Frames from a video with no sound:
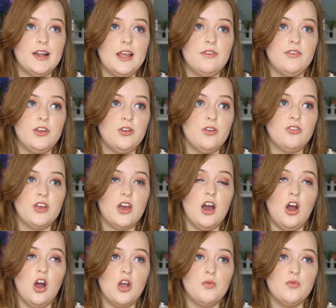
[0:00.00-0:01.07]
leaving Unity at
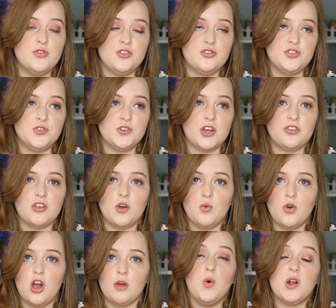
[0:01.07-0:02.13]
home for the 2 days that I
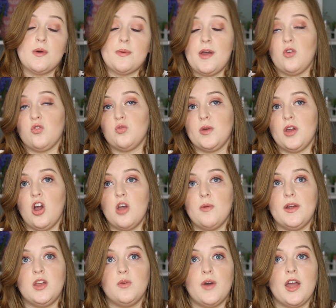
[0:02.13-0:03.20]
work. One of my parents will be home
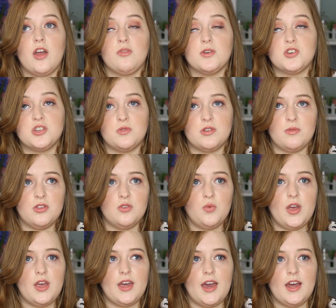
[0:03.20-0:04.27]
anyway, especially when I'm on the
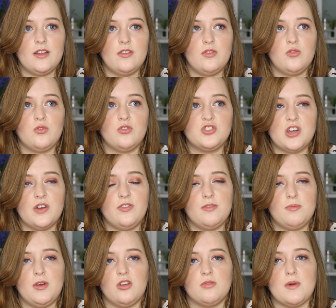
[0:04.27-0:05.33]
weekends
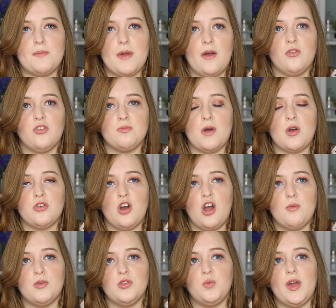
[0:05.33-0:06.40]
shifts, because my parents are both
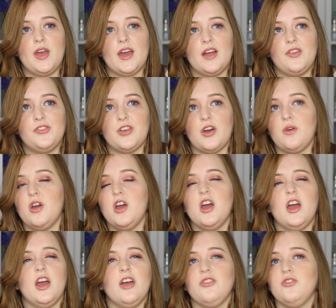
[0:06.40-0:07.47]
home on the weekends, so
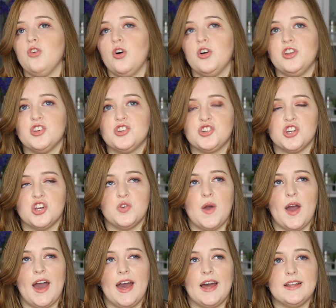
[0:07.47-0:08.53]
it's not an
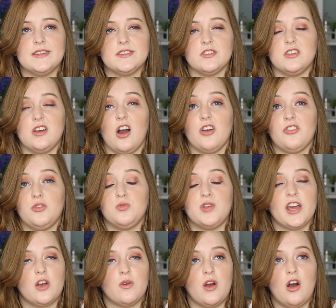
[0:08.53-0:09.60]
issue, and I still
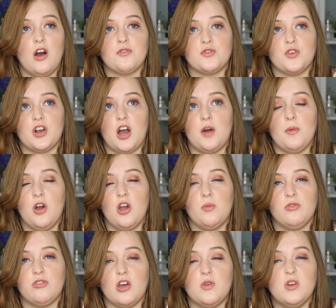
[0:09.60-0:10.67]
take her out after I come
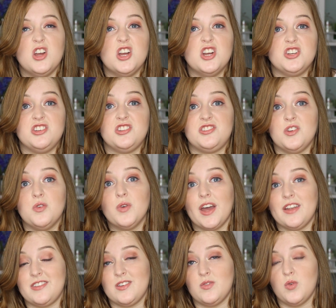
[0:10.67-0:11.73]
home. So she's still
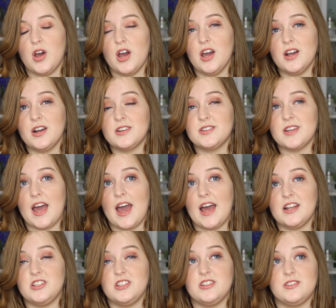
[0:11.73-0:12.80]
getting worked,
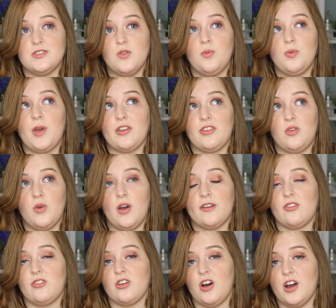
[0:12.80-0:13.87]
and she's still getting
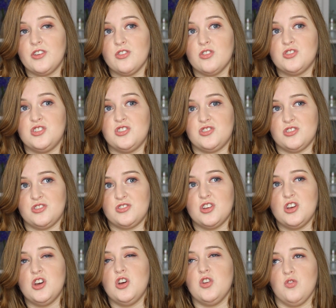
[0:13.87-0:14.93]
worked as a guide dog. She's just
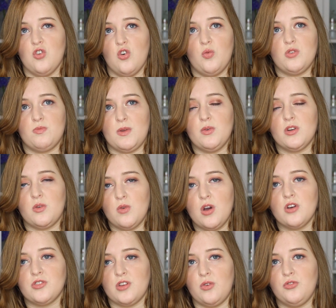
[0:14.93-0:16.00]
not with me when I
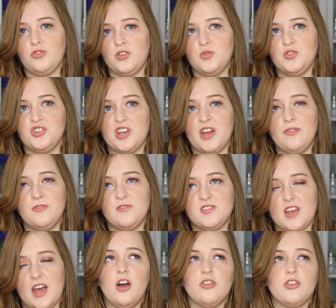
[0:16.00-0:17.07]
work those 2
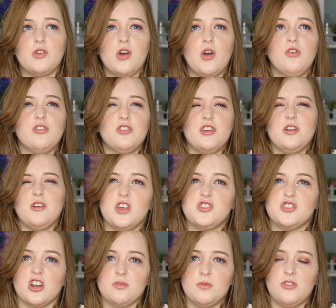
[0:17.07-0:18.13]
shifts. So those are the
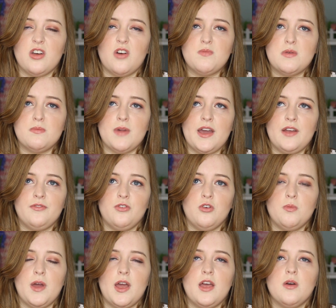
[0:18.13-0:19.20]
adjustments that have been made
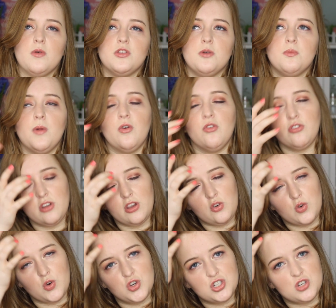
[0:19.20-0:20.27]
for me. The most
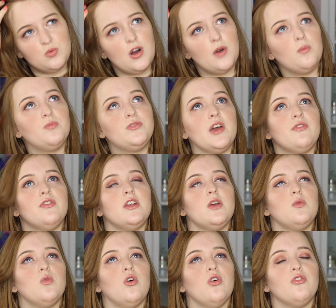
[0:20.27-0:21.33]
crucial one
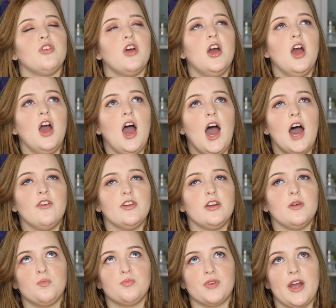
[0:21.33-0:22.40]
definitely was
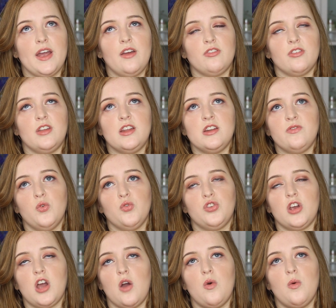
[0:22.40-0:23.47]
having breaks and intervals
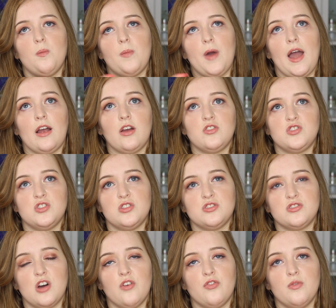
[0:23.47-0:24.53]
to go back to the
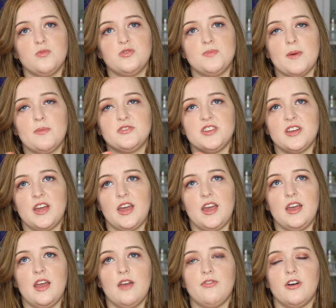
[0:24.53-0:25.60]
staff room to be able to
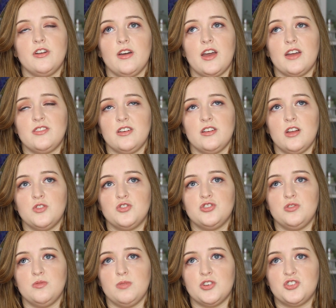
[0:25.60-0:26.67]
eat if I'm getting low
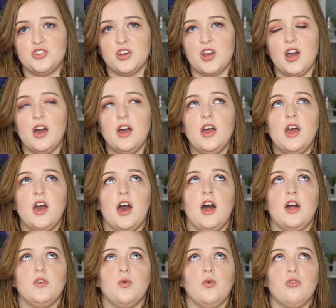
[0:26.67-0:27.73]
blood sugar,
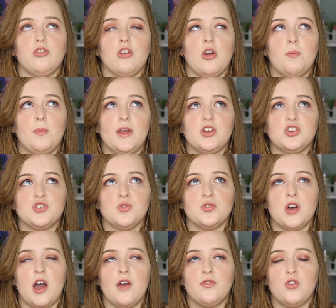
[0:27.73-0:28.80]
and also being sure
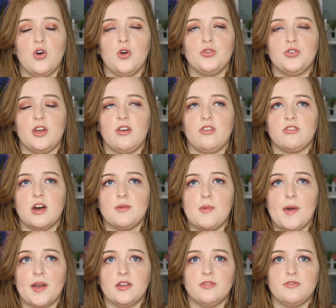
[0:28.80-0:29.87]
that I've got things like
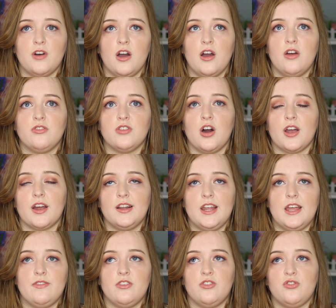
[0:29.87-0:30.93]
my magnifiers that I can
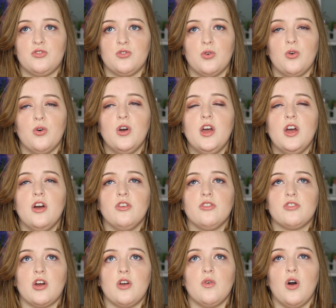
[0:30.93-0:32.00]
leave in store
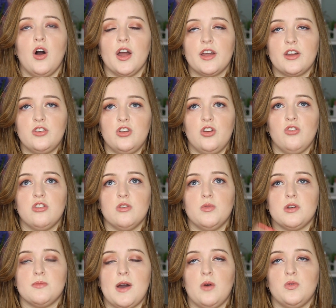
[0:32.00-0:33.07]
so I can use them
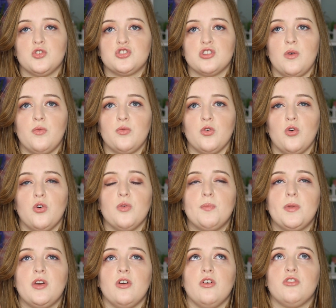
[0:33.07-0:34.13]
when I'm out on the shop floor,
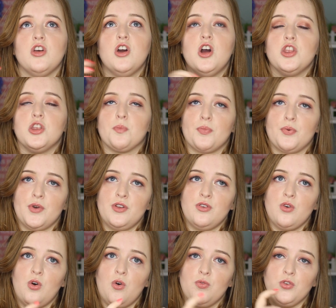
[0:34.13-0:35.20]
because the
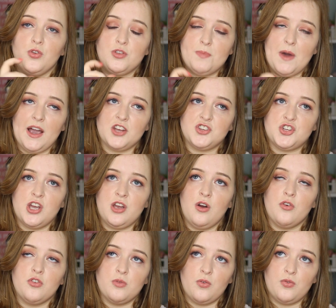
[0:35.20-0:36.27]
print of the packaging
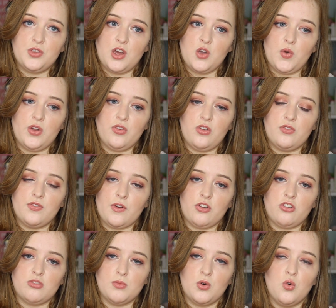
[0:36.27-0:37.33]
of the ingredients is
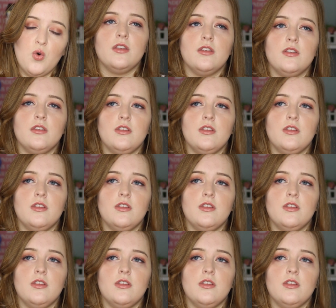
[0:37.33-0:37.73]
very small.